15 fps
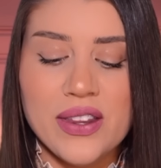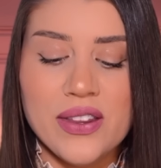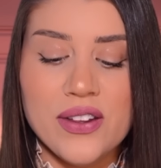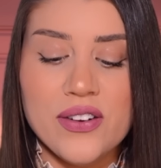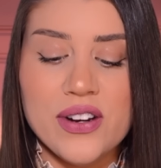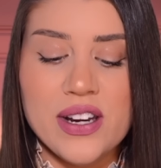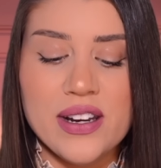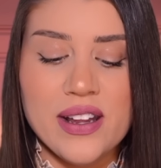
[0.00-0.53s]

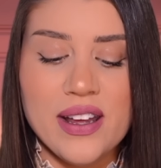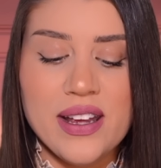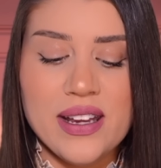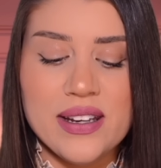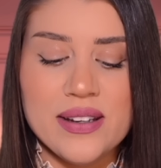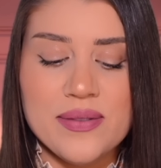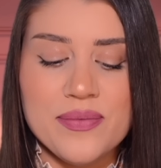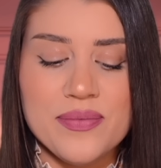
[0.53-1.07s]

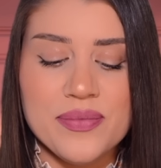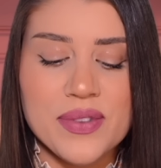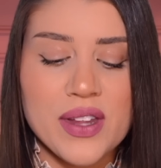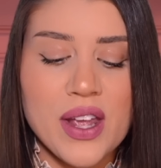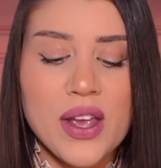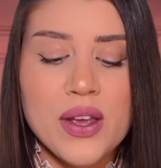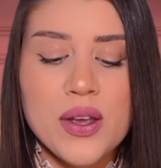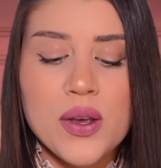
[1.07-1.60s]
39.
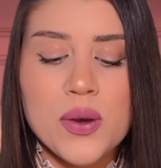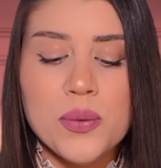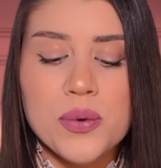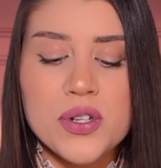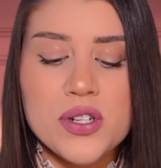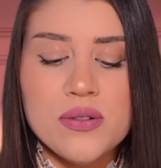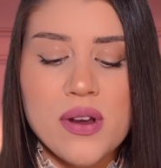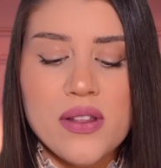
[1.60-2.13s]

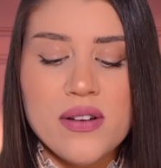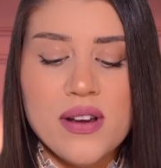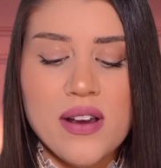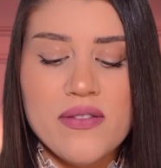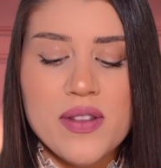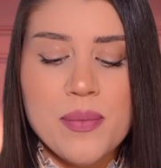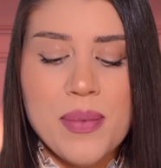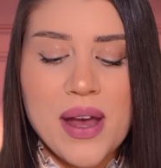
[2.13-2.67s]
Would you rather
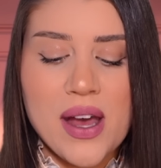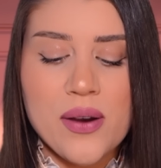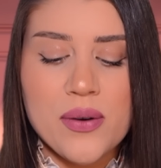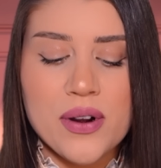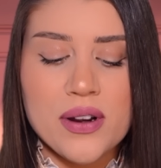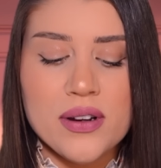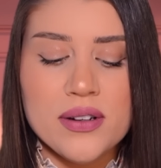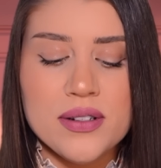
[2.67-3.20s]
have the
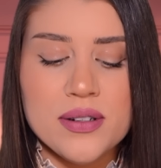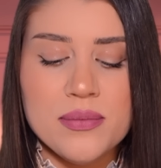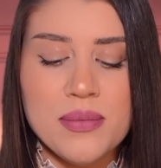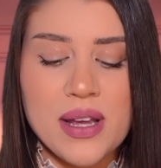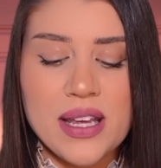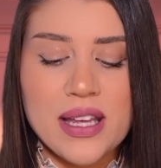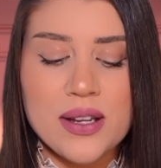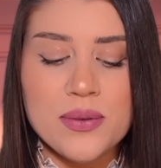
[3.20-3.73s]
power to
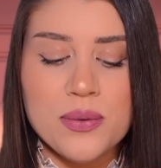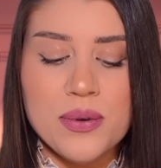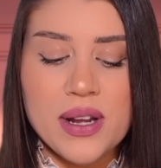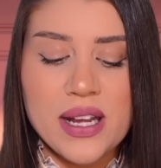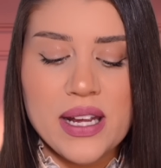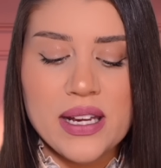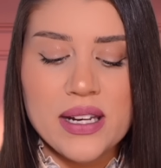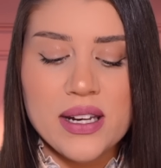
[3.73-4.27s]
make it
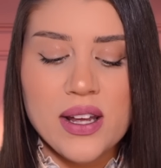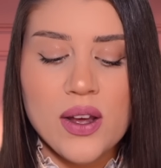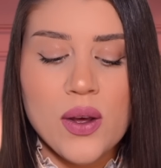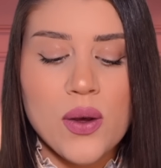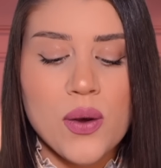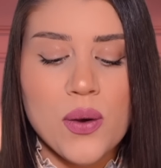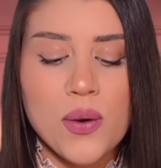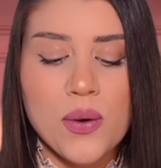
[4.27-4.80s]
rain
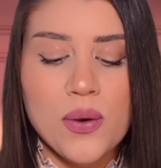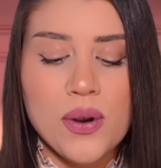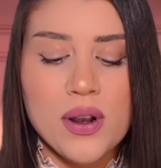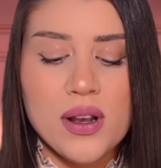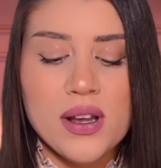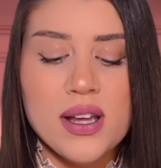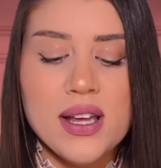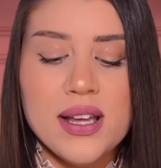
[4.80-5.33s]

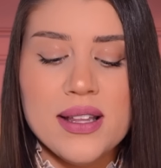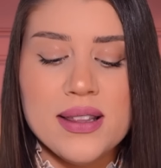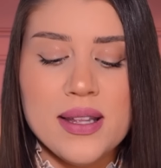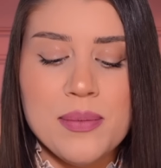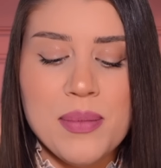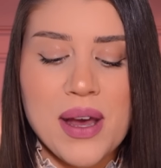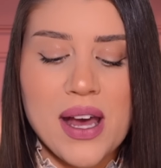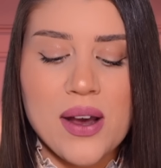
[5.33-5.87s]
or the
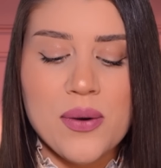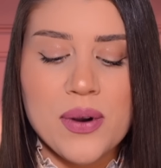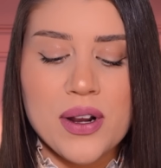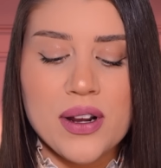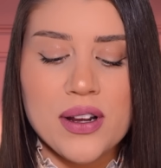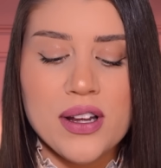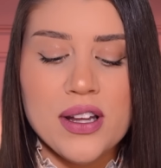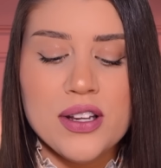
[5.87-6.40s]

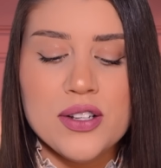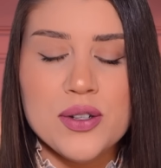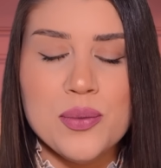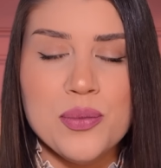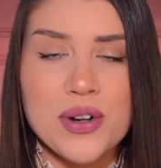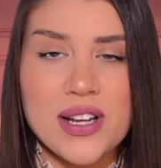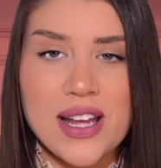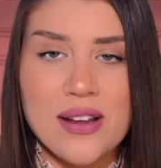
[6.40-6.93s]
power to
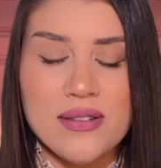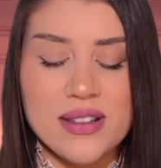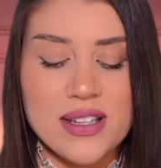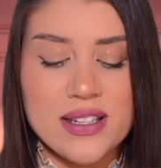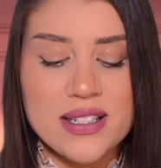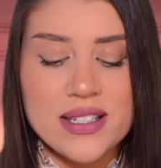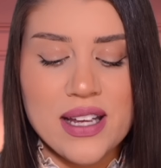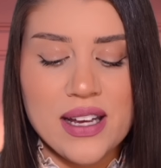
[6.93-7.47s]
bring out the
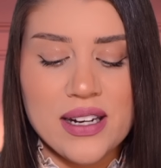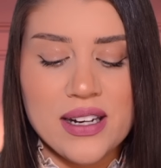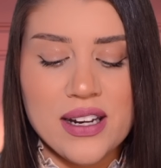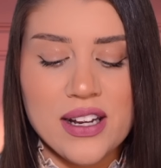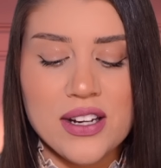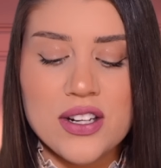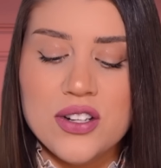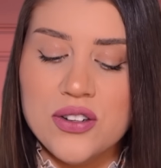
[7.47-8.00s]
sun
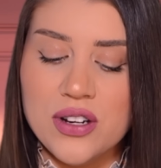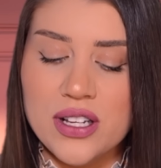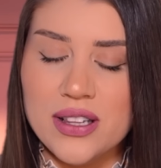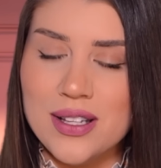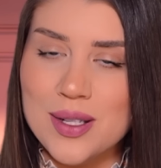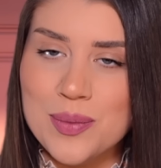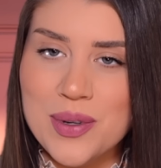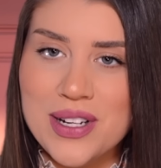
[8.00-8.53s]
during
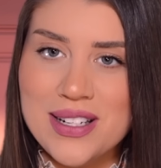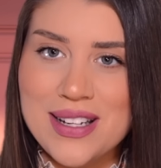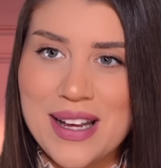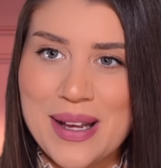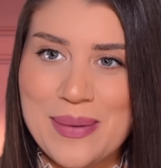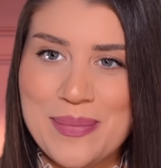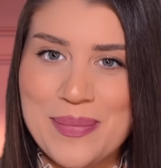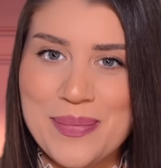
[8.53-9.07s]
the
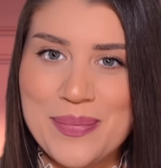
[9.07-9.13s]
springtime?